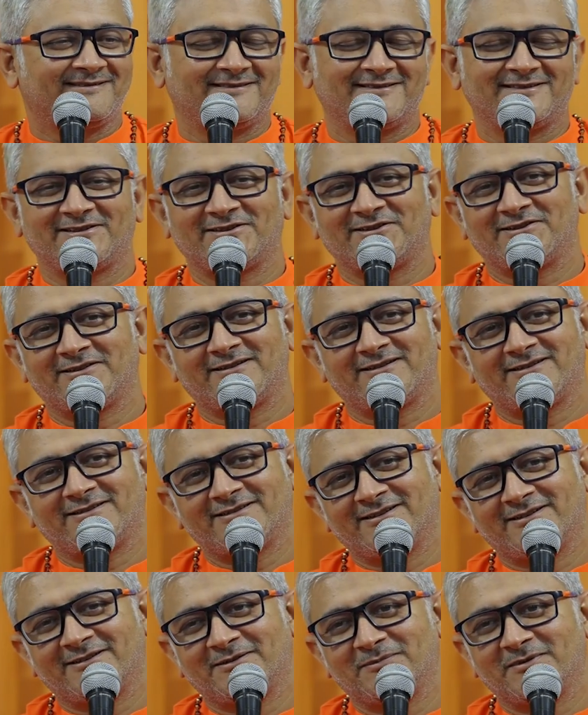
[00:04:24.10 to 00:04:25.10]

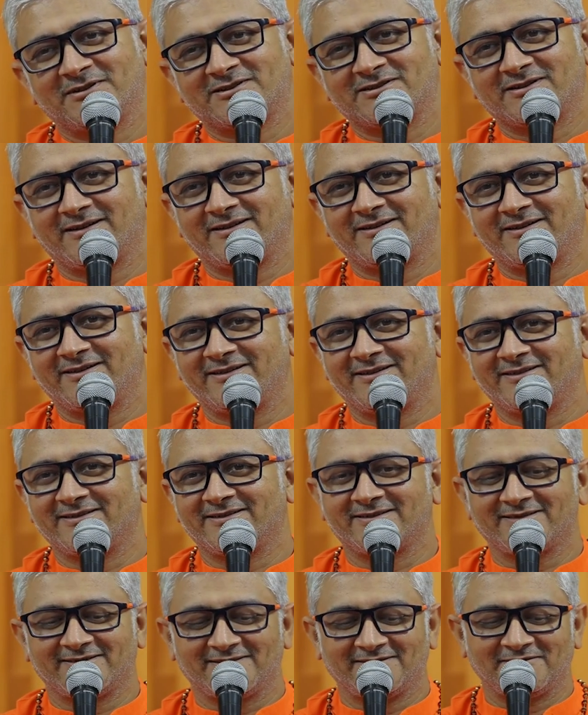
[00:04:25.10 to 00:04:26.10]
Sahadharmacharini.
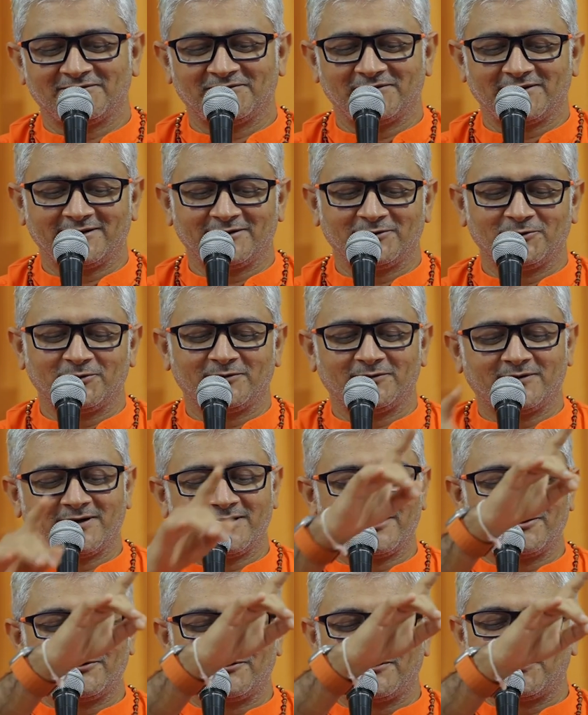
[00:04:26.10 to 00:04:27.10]
Very good. One
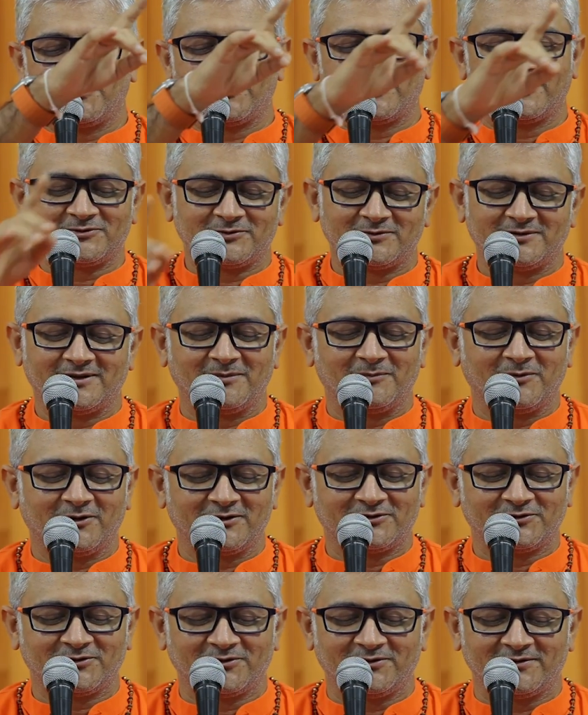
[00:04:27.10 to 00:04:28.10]
round of applause to them
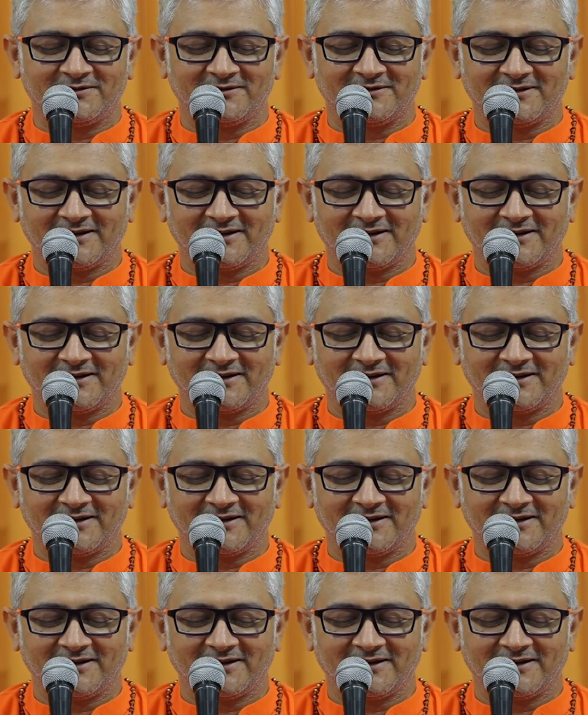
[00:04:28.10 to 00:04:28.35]
also.